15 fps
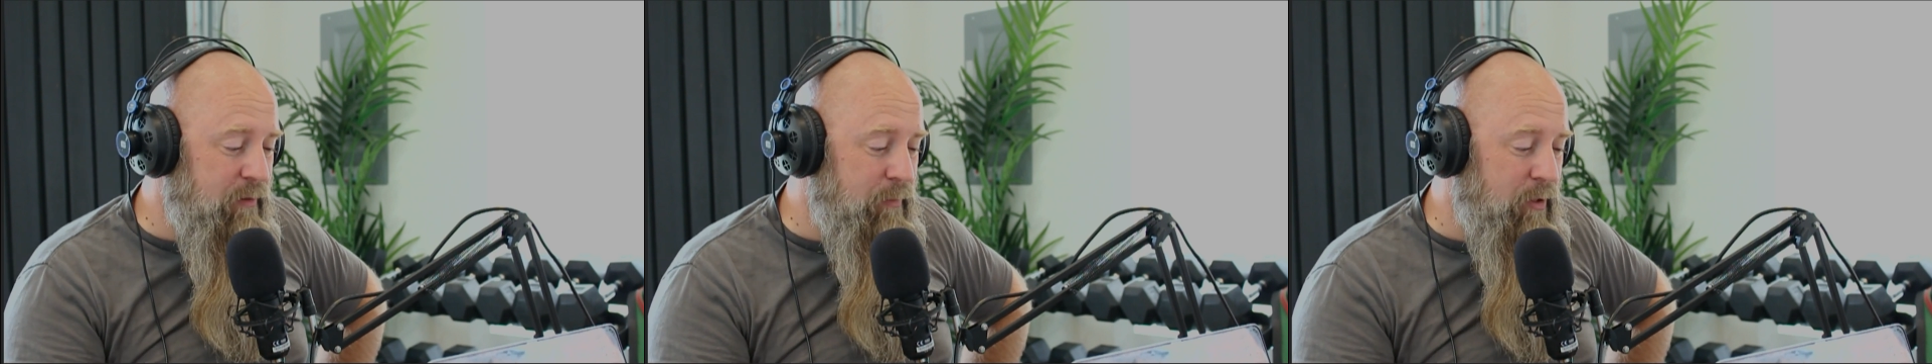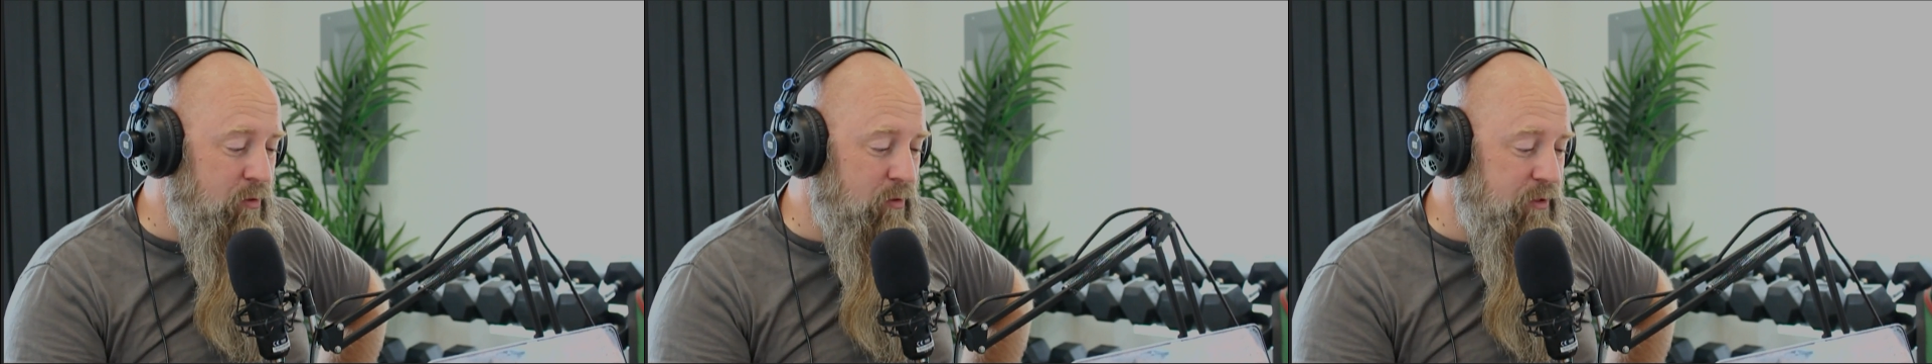
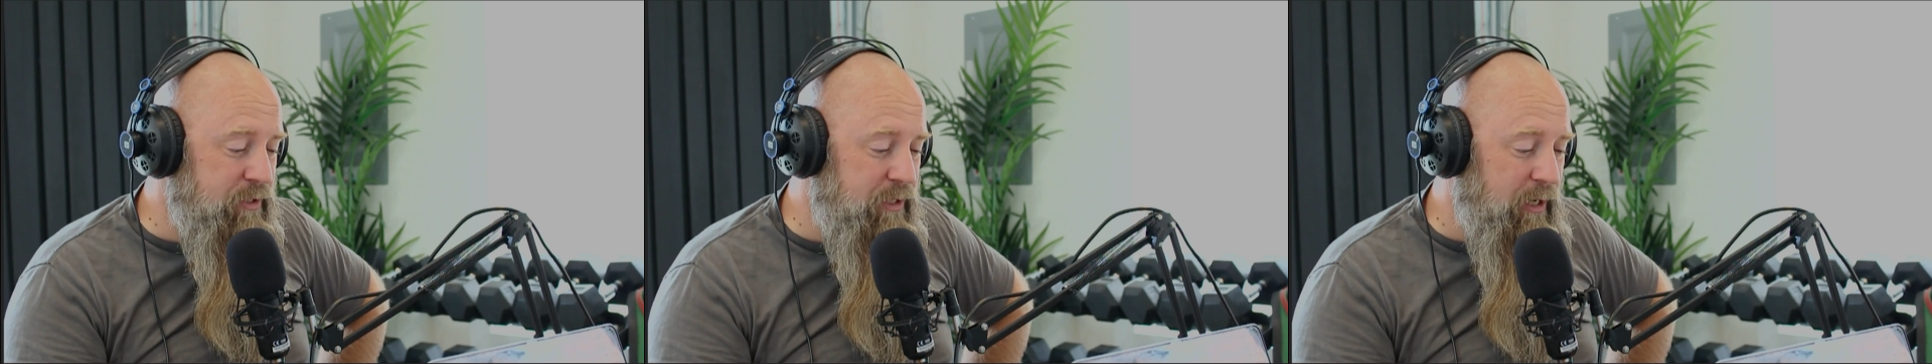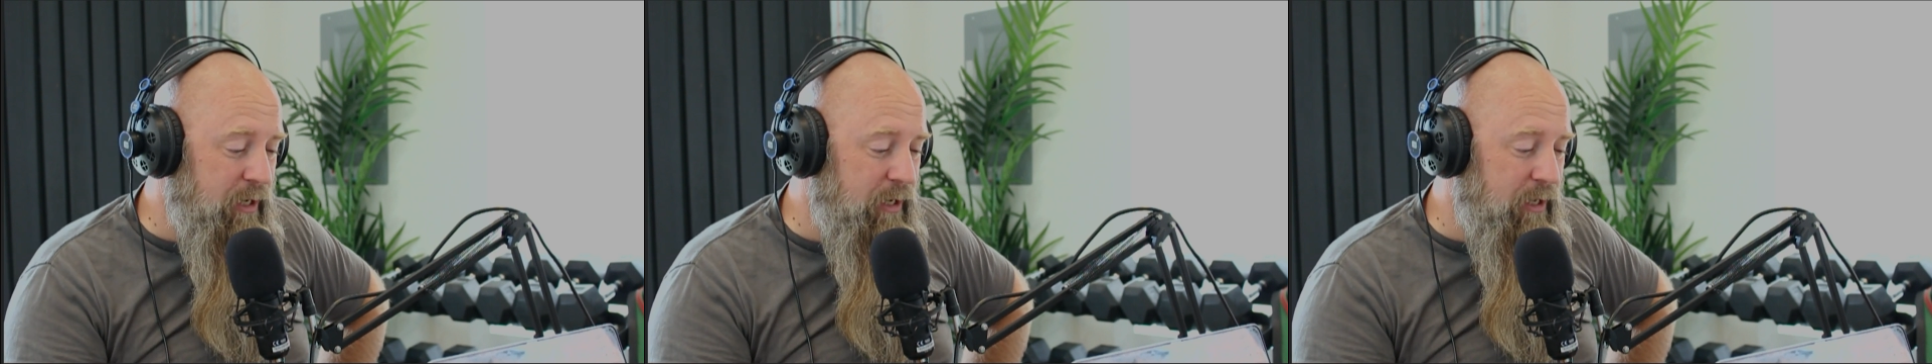about
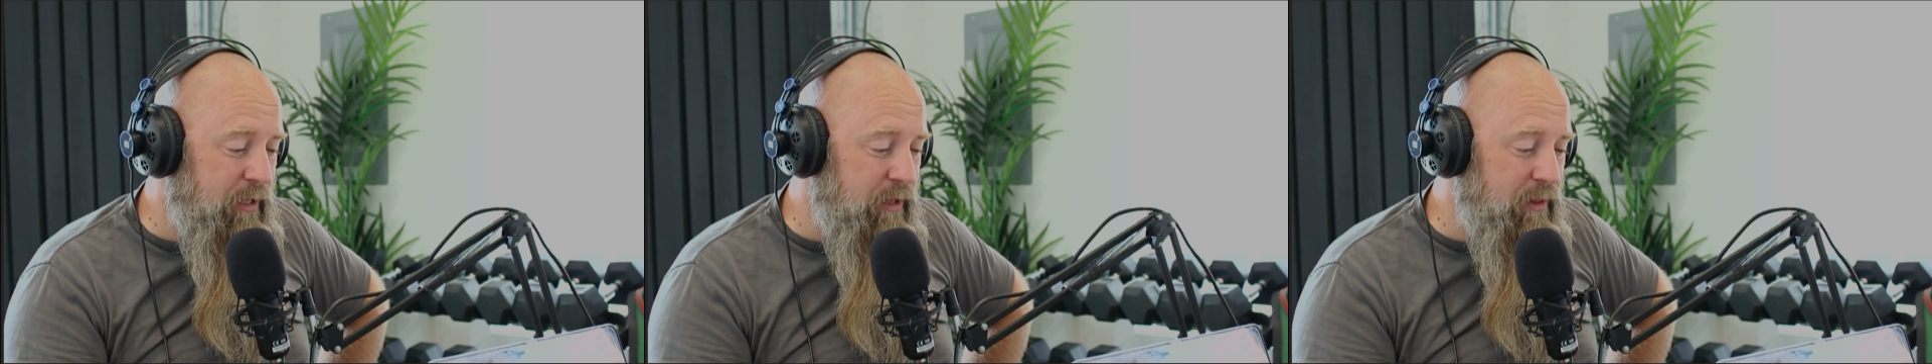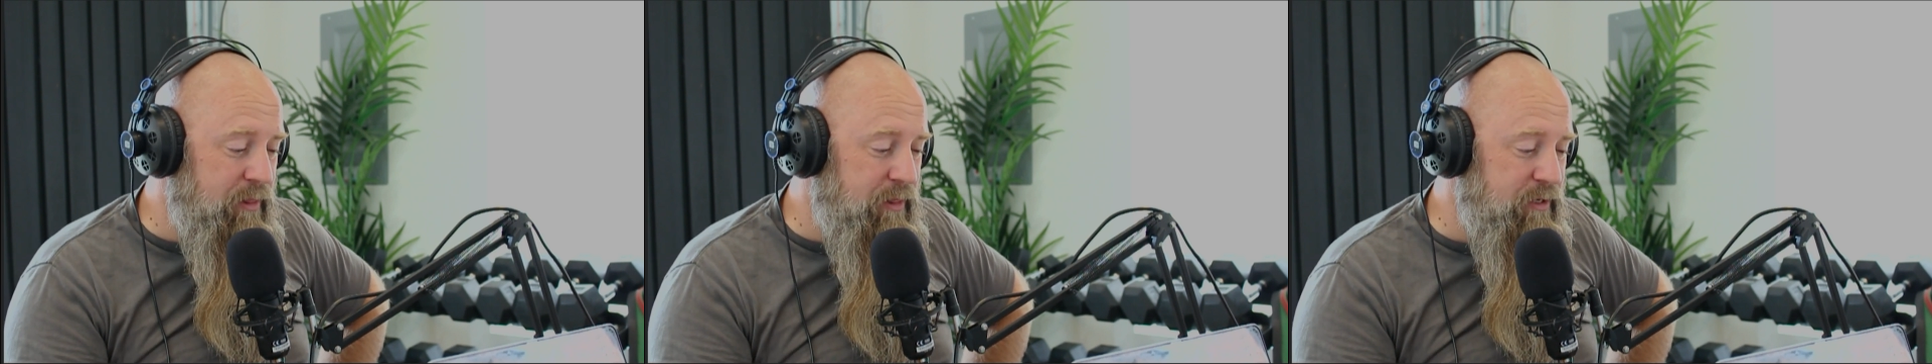
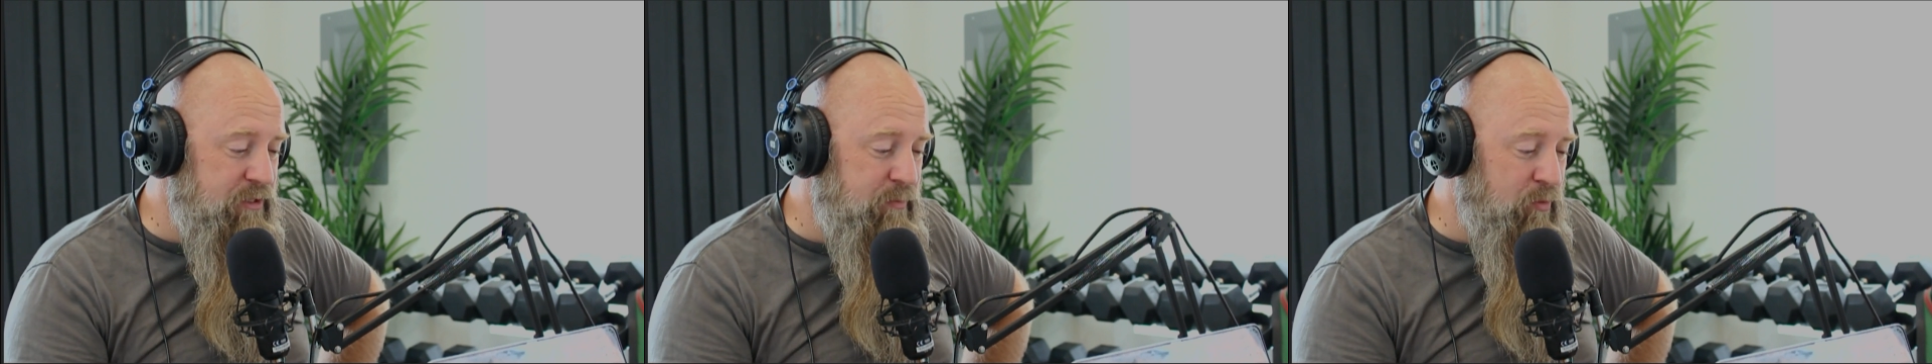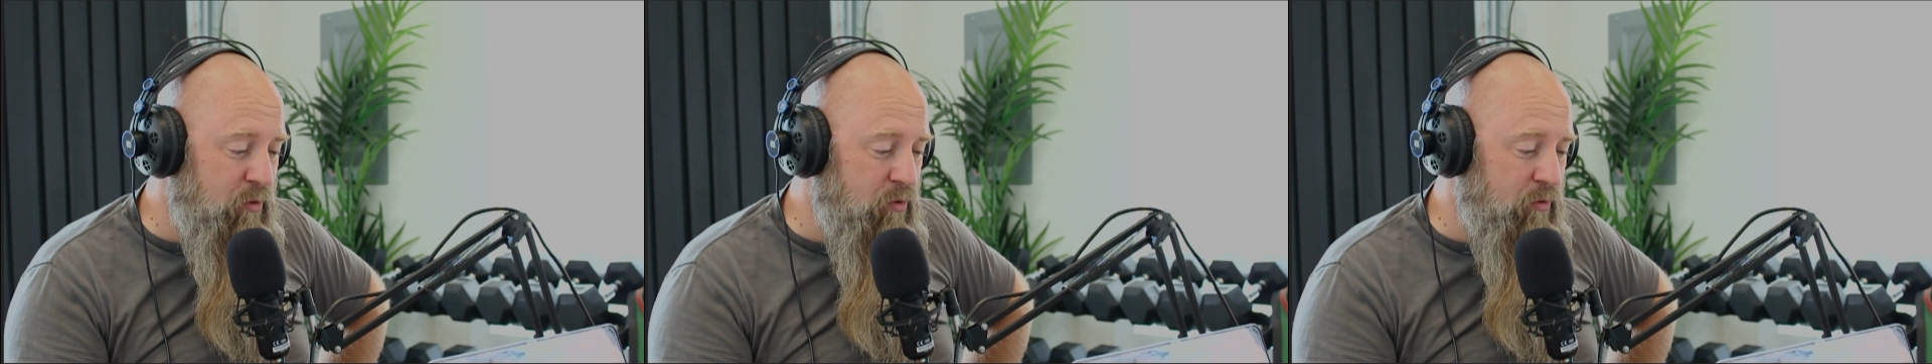this
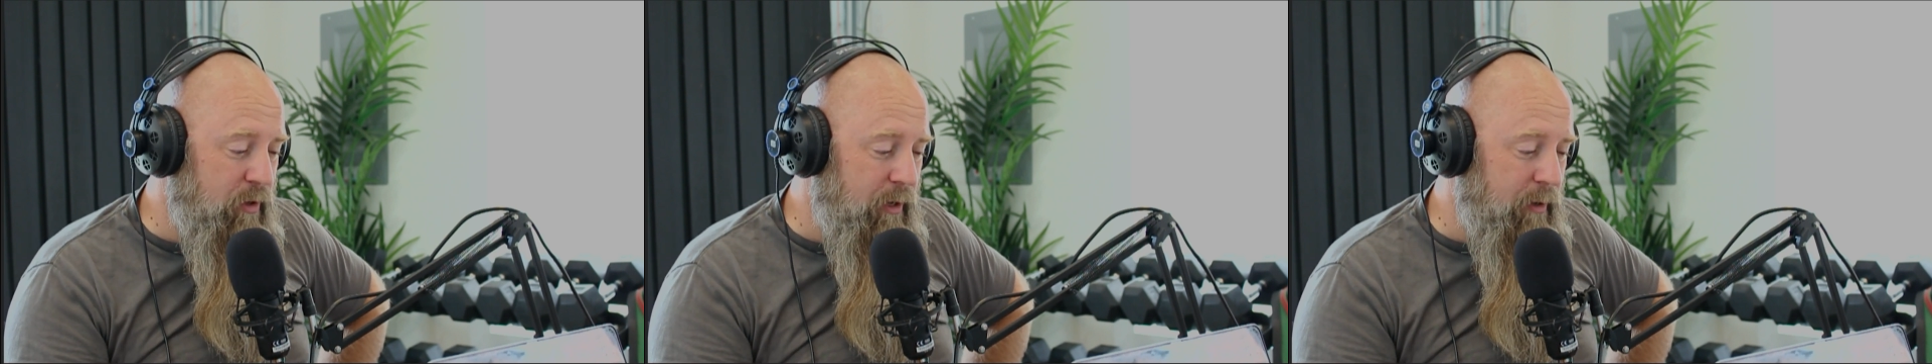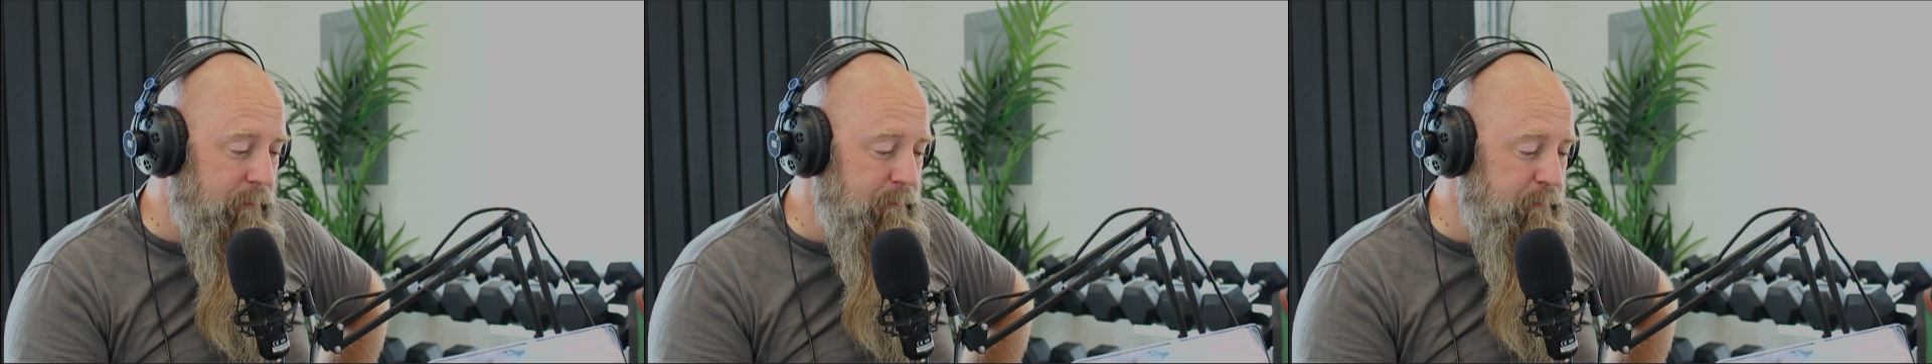
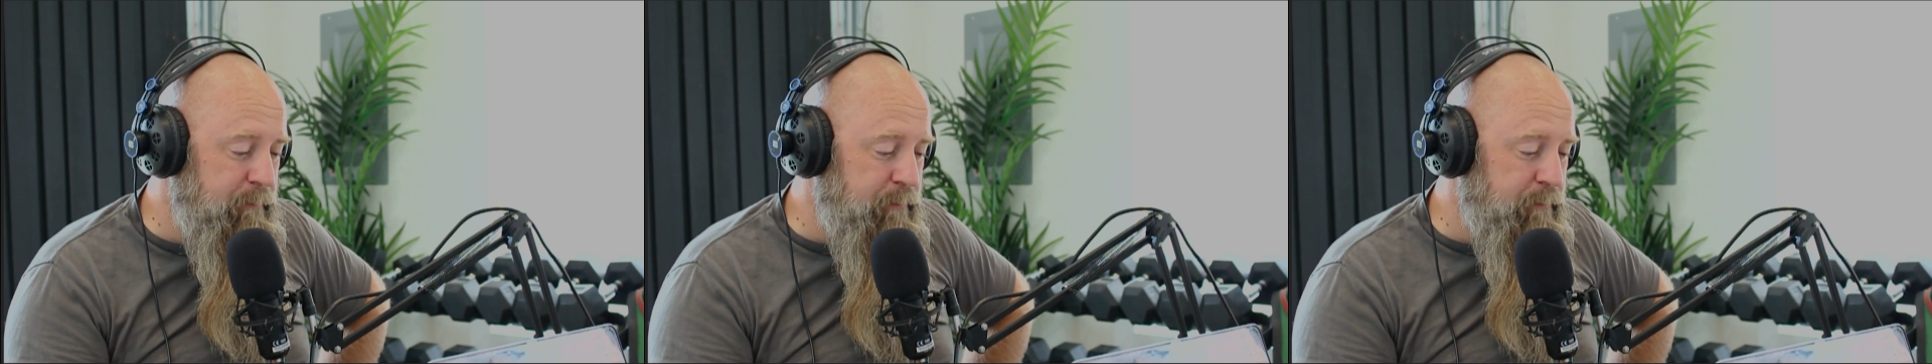program